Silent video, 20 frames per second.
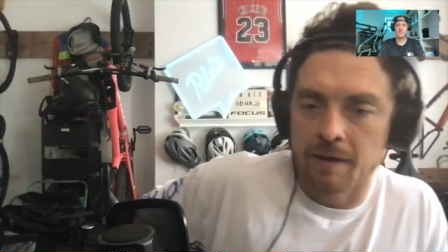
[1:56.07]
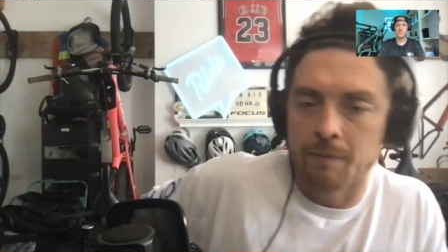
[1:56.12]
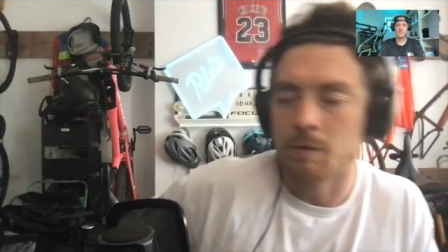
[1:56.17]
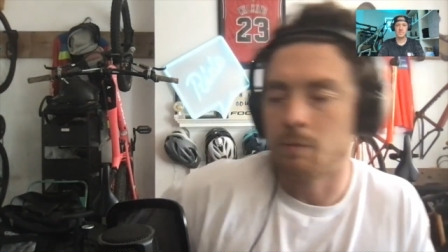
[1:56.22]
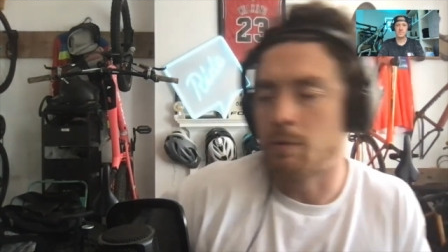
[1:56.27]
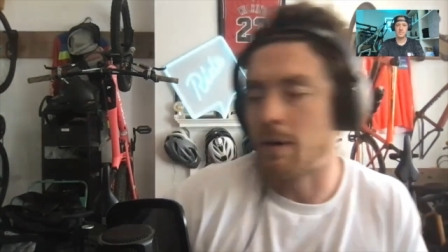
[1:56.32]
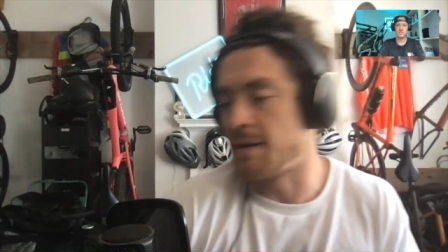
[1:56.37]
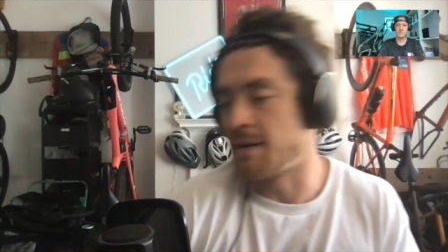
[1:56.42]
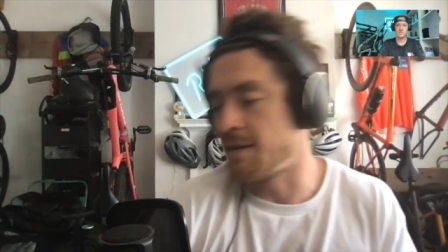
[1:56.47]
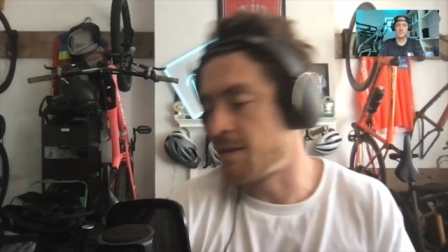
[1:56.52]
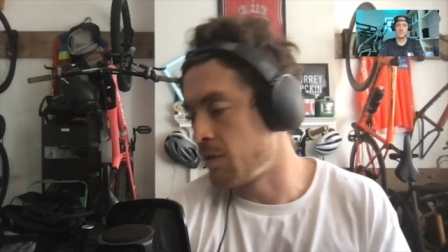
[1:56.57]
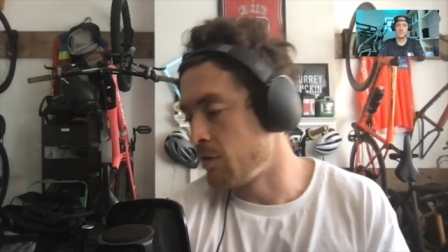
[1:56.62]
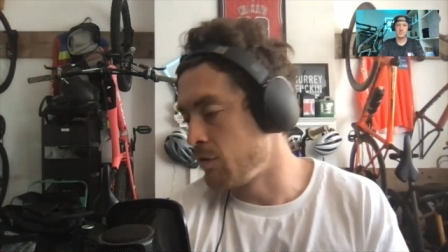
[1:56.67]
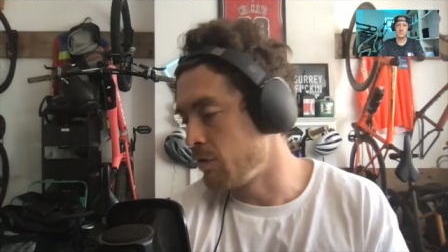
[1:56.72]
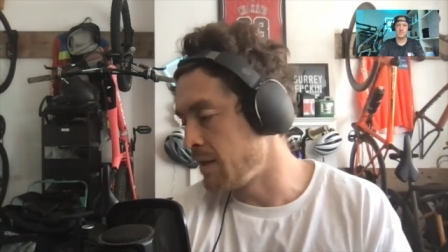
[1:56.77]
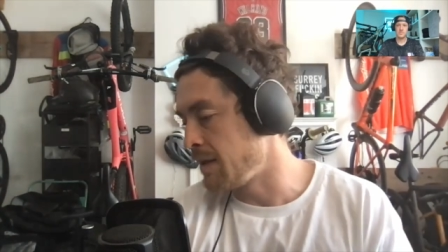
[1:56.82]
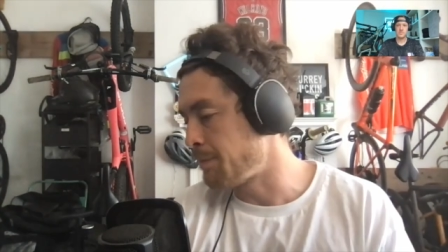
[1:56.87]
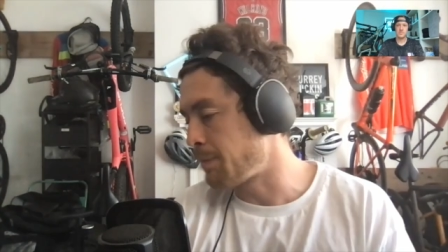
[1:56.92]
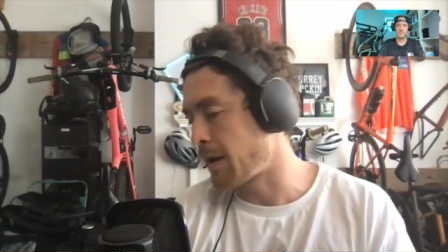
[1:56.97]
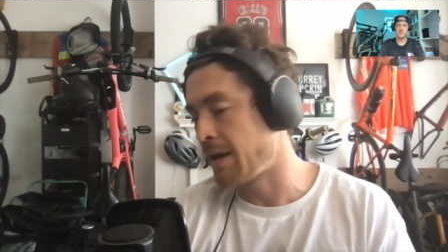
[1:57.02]
And then we went
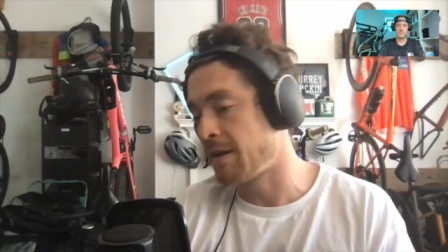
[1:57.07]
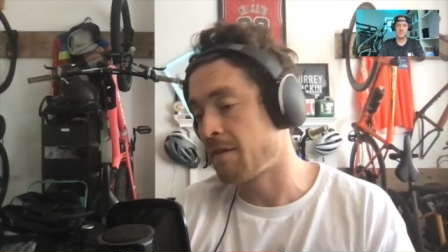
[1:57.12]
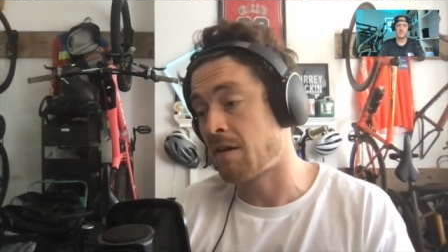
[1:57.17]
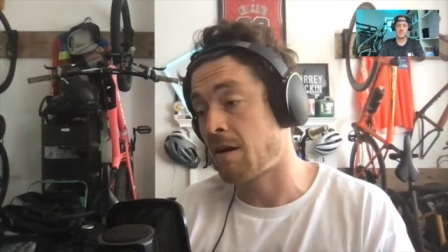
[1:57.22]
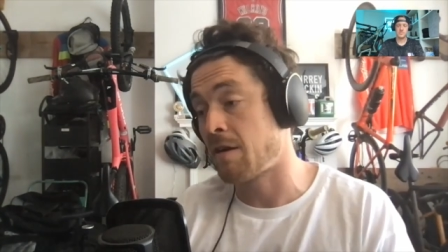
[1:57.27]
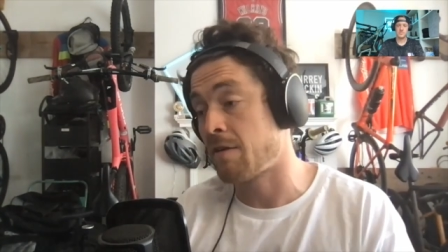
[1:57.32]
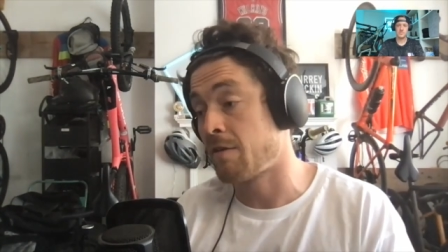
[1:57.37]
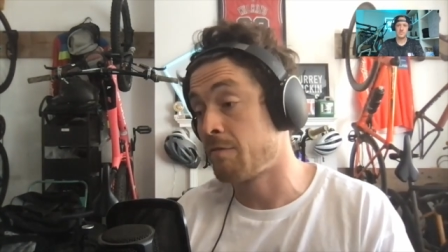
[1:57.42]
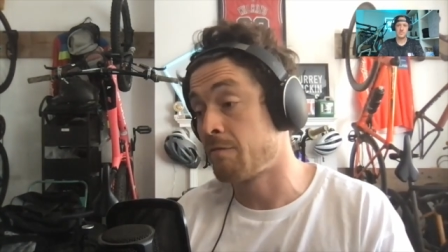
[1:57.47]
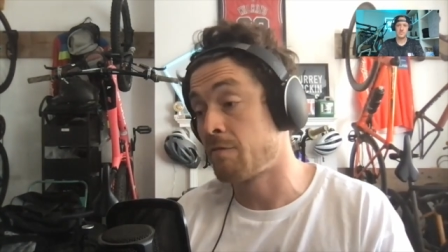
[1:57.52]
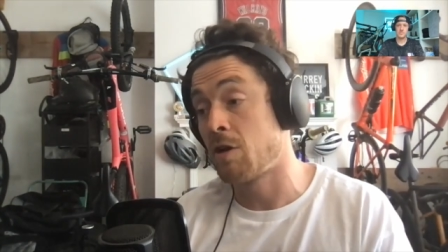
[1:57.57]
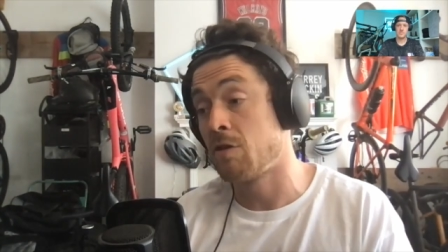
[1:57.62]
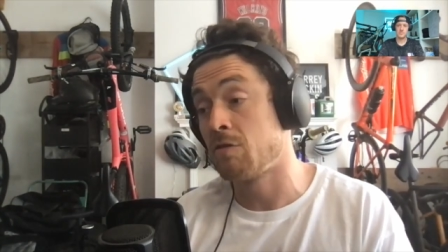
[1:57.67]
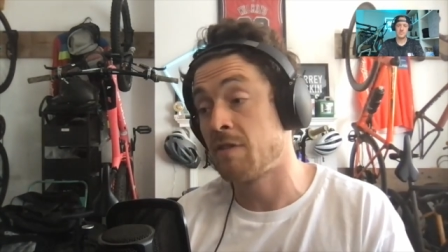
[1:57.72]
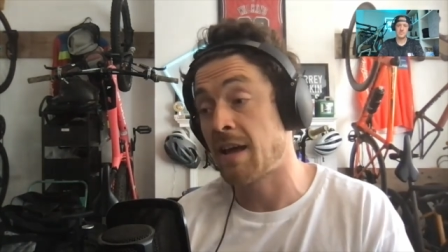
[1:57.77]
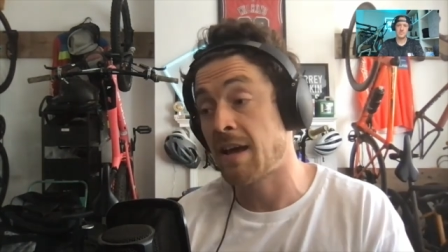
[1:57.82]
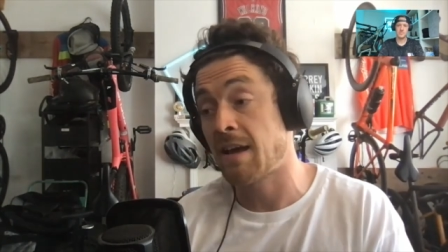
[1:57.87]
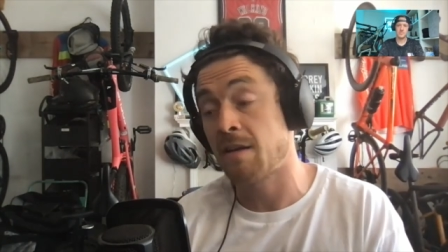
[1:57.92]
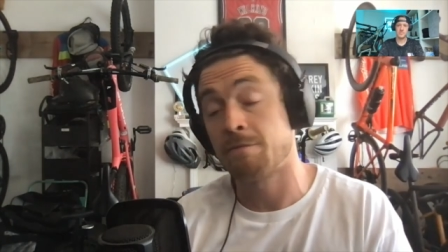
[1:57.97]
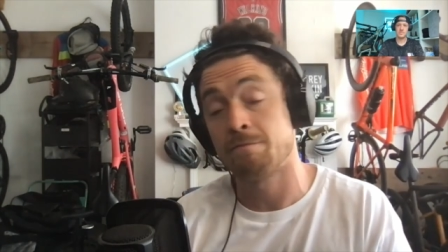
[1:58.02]
to the playground and
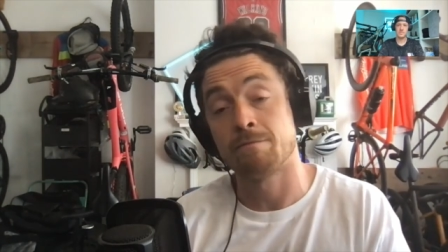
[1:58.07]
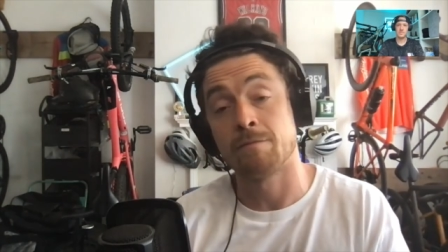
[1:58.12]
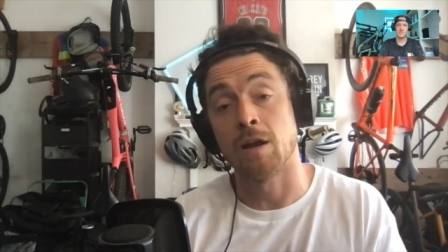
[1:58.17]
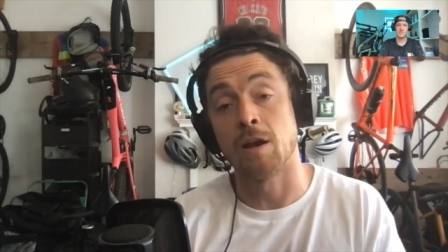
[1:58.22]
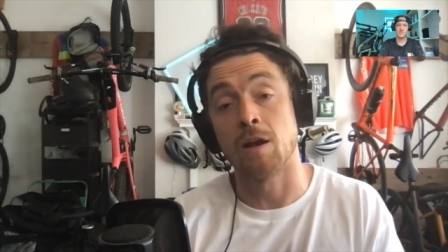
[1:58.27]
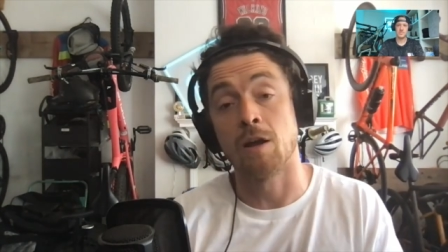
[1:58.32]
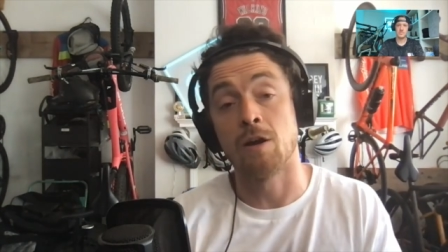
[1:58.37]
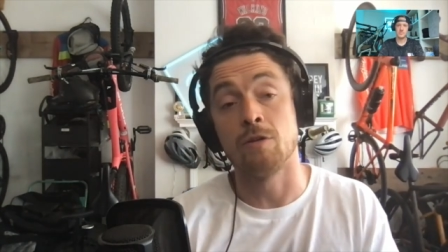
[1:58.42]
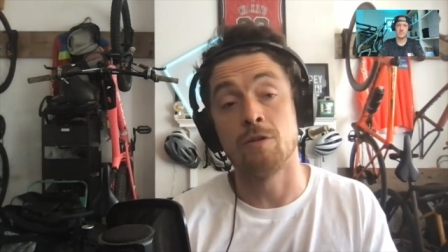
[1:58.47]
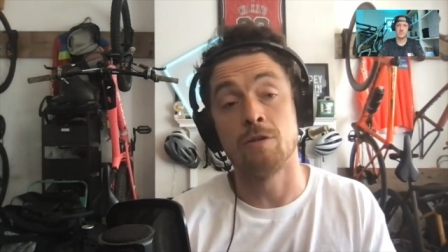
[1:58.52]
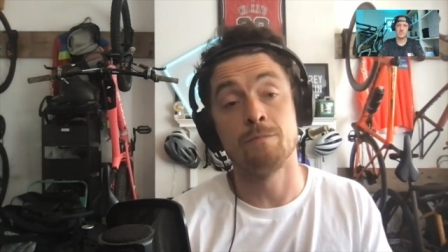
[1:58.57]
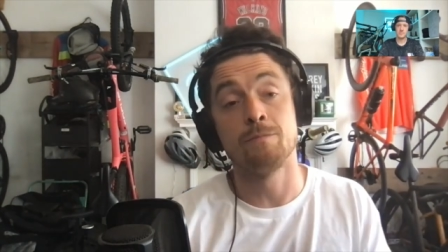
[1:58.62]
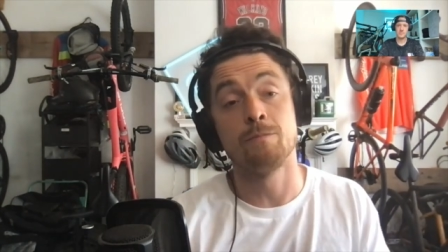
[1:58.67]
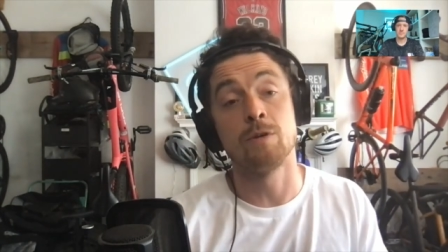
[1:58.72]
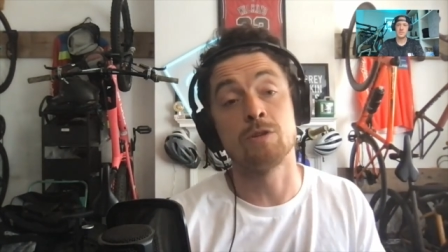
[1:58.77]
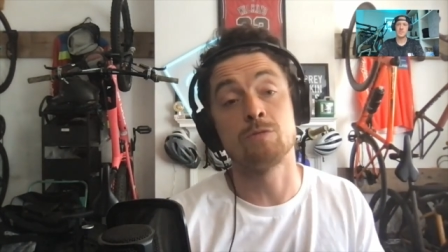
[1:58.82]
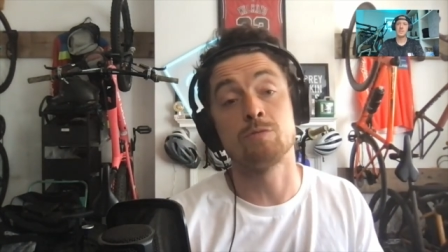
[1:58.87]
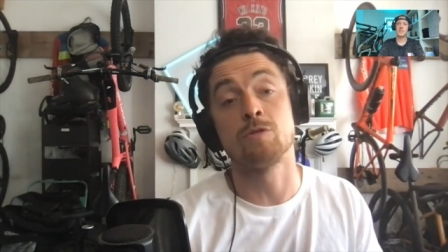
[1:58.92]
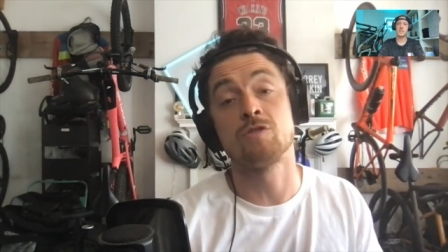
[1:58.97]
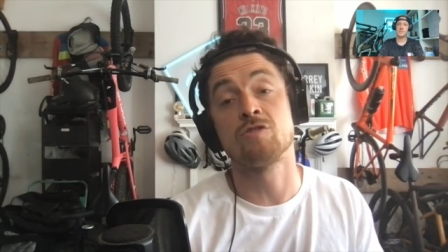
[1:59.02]
rode there a load,
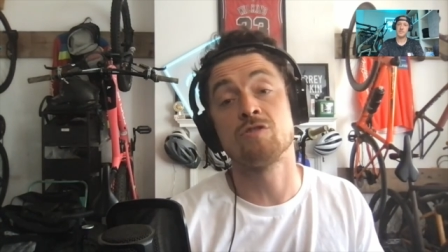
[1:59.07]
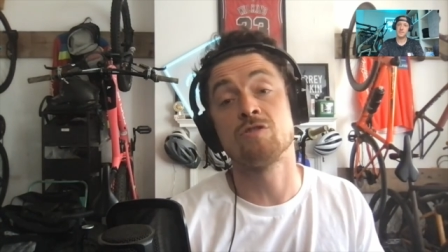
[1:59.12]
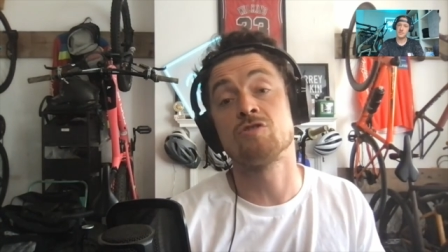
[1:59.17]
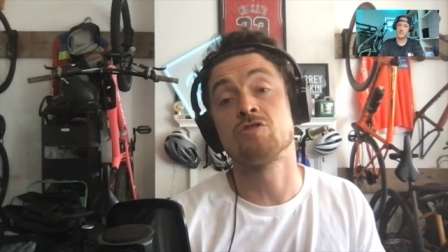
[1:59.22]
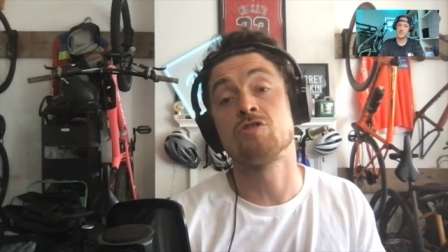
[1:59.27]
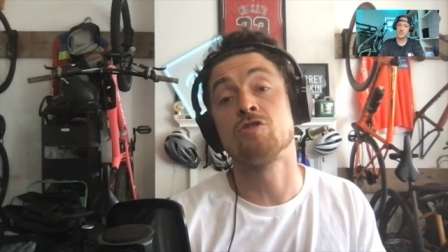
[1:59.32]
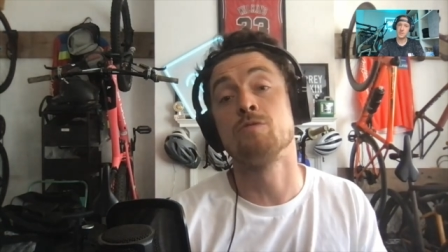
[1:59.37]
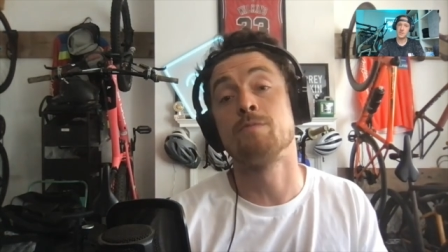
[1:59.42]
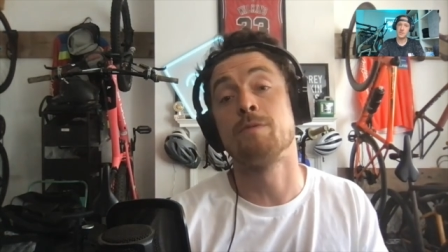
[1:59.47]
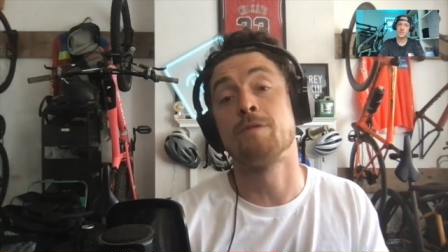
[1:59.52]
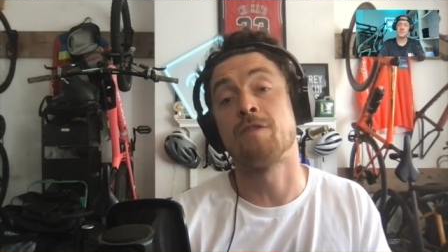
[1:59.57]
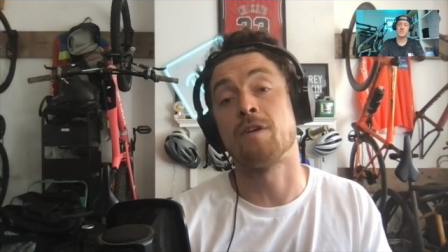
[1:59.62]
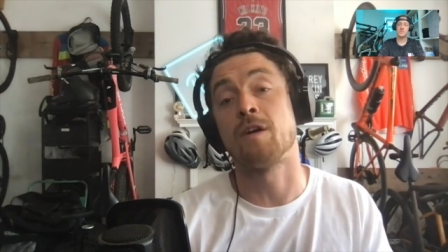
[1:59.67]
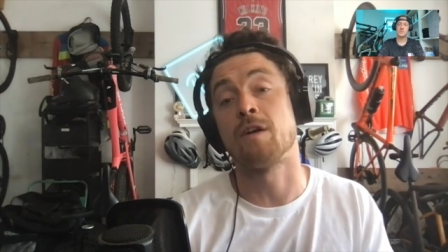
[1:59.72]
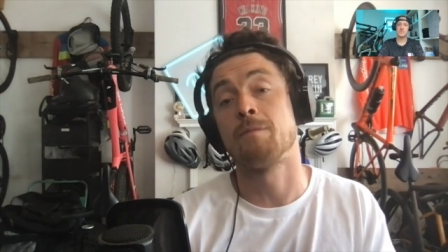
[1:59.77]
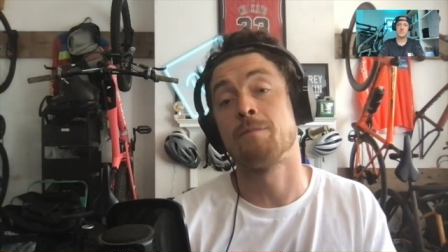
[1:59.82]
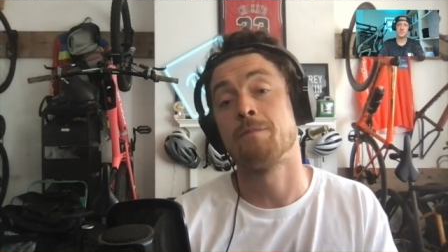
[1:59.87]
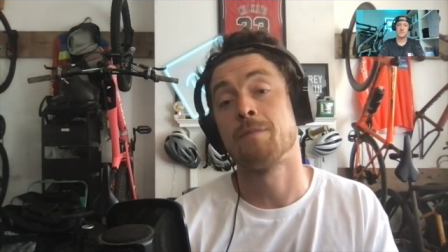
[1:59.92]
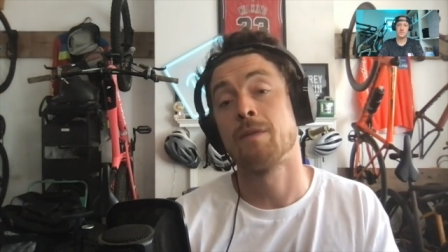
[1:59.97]
which so, was super fun.